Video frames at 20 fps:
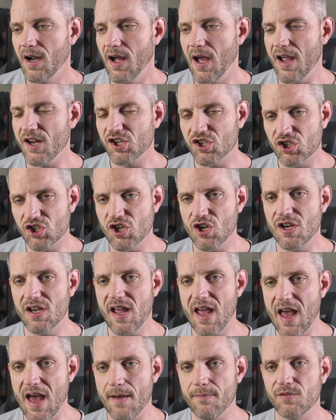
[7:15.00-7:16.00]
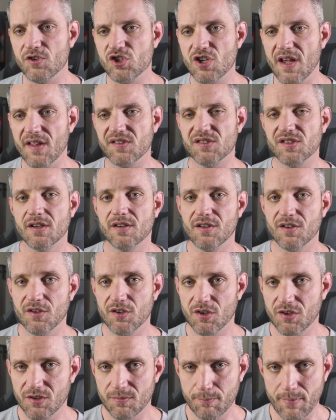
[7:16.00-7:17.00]
I should have just
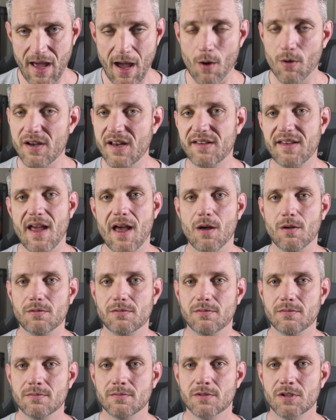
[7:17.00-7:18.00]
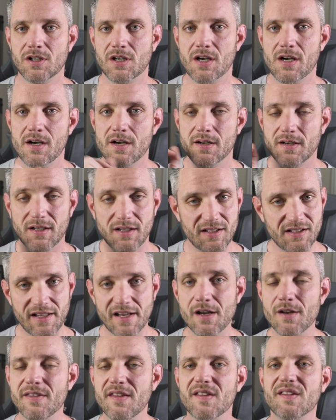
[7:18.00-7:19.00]
powered it down,
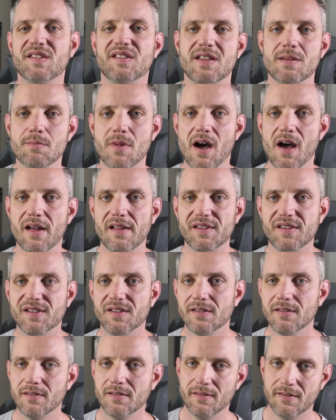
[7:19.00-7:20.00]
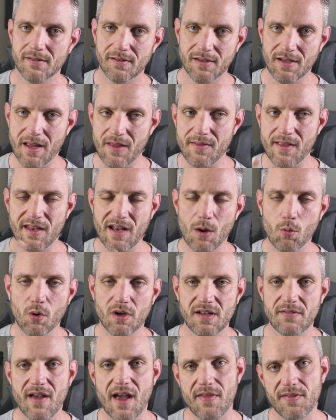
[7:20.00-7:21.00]
cleared the CMOS, and then I
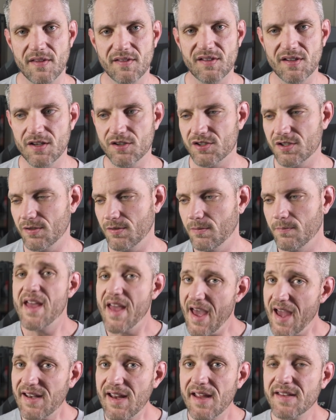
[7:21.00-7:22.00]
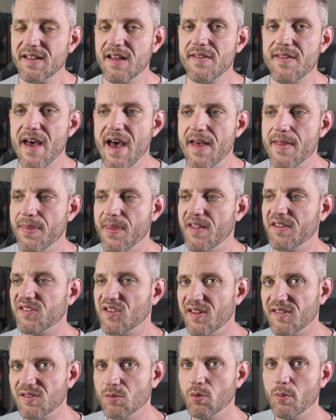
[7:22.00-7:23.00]
wouldn't have had this issue. Had I done that, the
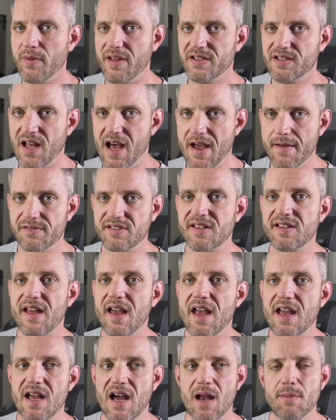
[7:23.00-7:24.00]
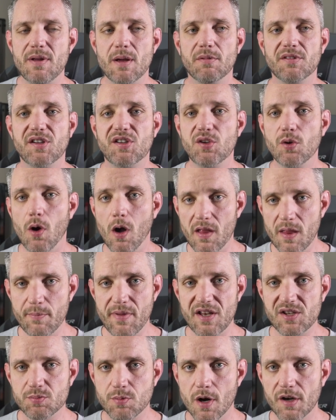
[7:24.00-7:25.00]
system would be alive today. I'd be able to do all the
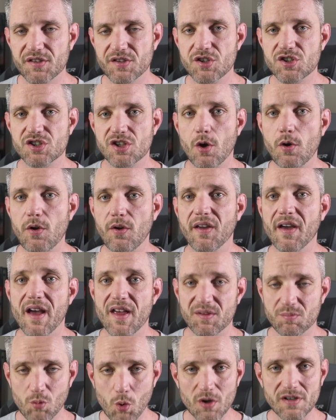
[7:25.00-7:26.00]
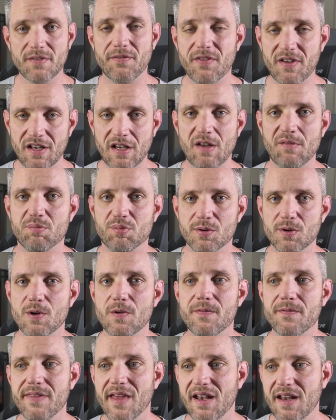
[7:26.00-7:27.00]
benchmarks and show you guys more definitive
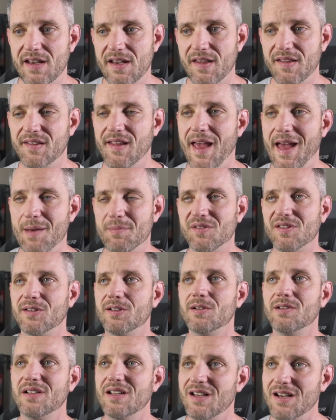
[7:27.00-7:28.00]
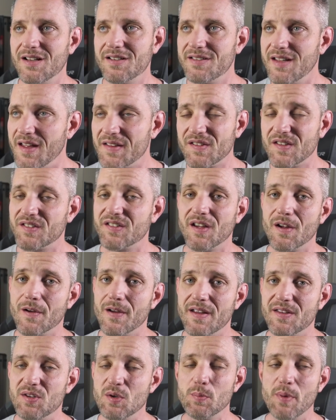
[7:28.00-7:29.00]
proof that it is absolutely
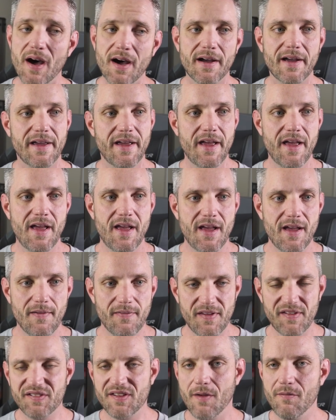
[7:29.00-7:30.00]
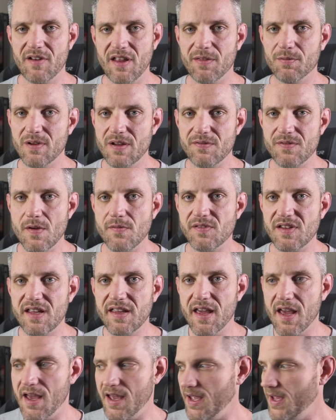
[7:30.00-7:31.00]
unnecessary to buy the
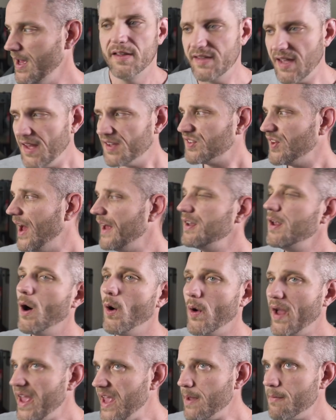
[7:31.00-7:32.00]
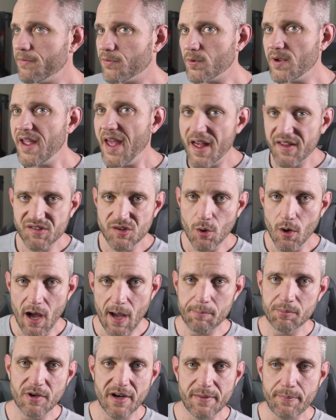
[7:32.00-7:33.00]
7350K. Yes, I know AM3 has no
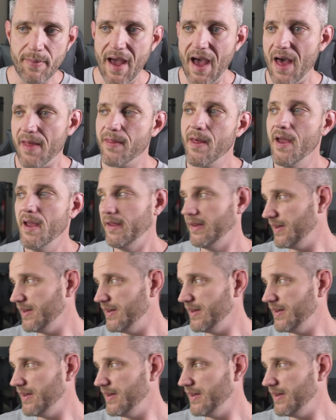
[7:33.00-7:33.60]
upgrade path.